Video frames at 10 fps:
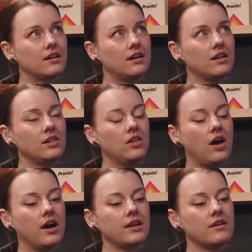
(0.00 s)
a
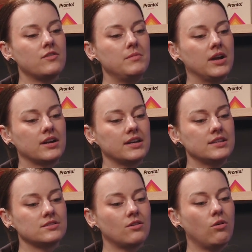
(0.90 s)
lot of
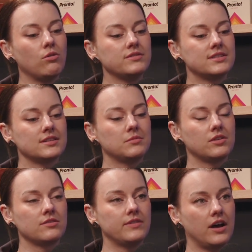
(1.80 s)
Americans hold
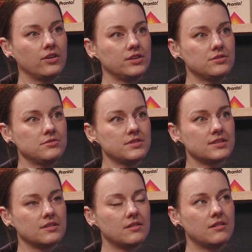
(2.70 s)
similar values,
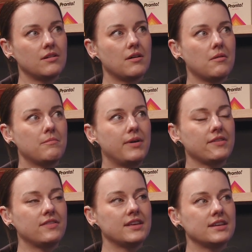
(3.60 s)

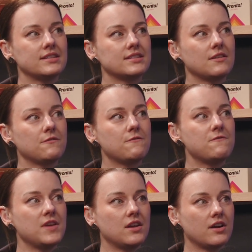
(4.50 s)
but this
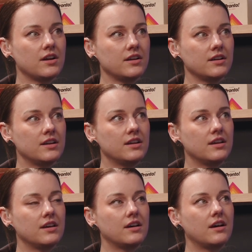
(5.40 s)
fear
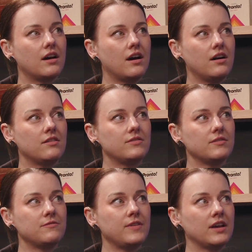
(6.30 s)
of
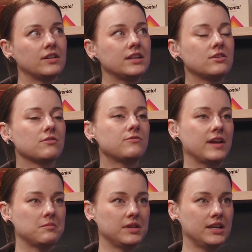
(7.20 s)
failing your
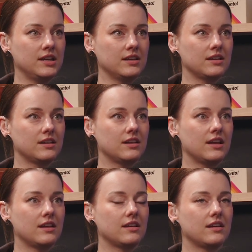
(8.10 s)
family
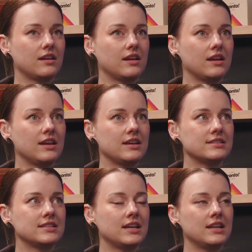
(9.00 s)

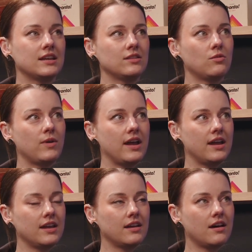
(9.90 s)
is getting in the
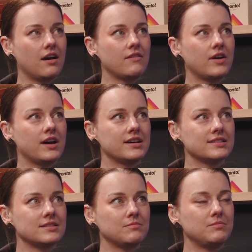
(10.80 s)
way of
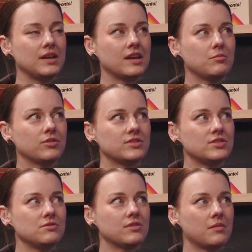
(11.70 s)
us being able
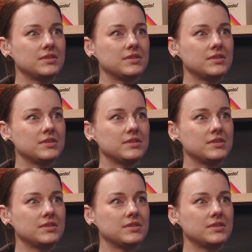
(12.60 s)
to come